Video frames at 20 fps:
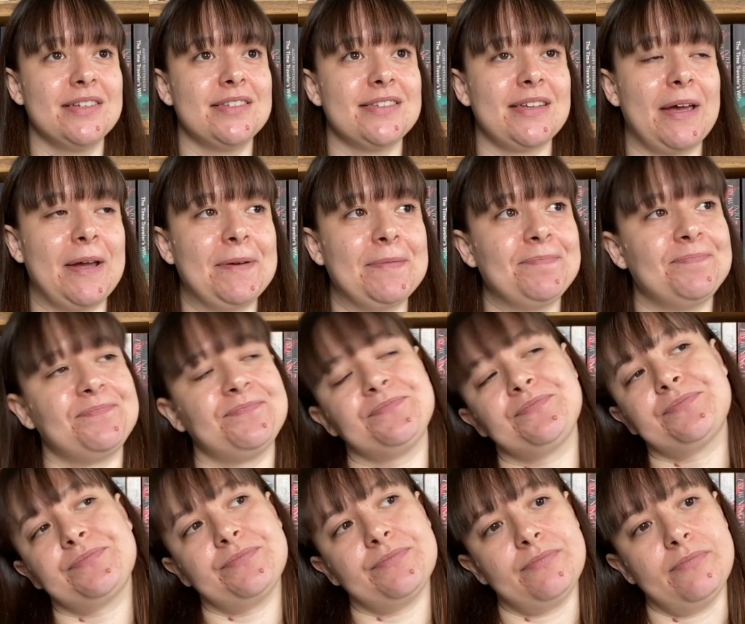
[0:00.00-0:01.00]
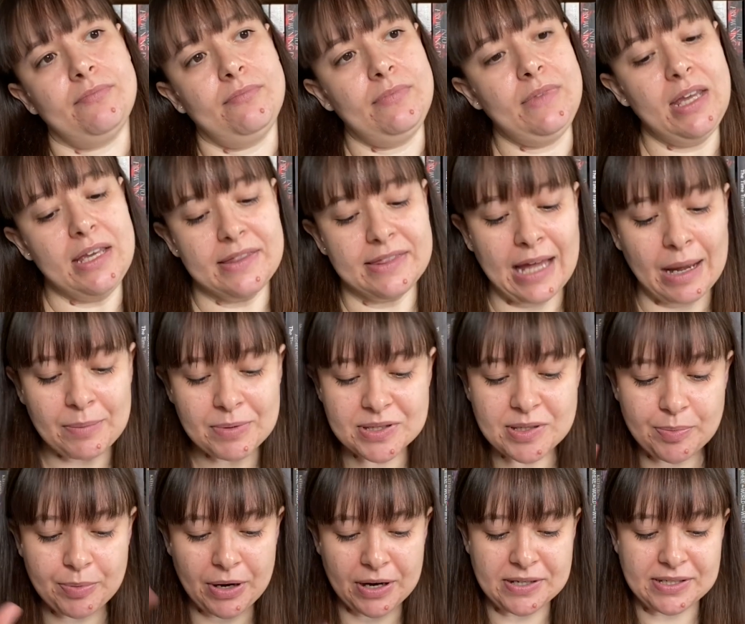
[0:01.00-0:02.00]
So that was
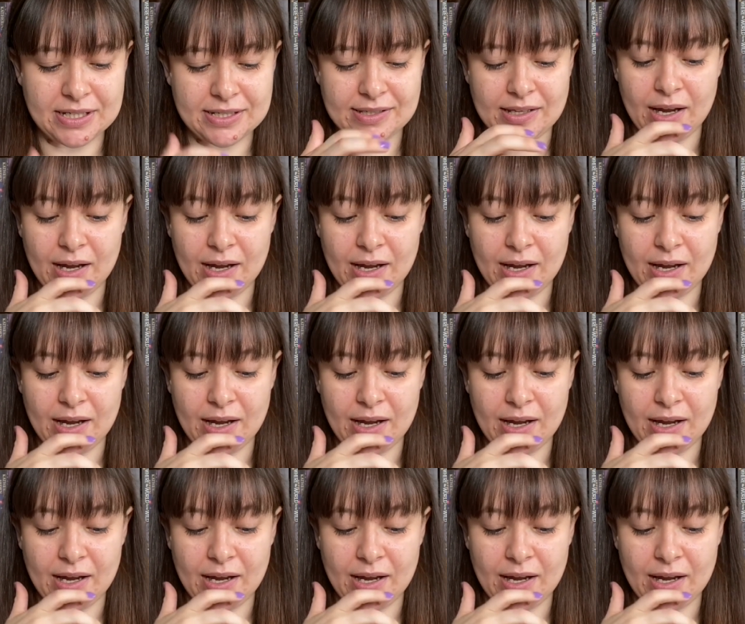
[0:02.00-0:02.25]
the process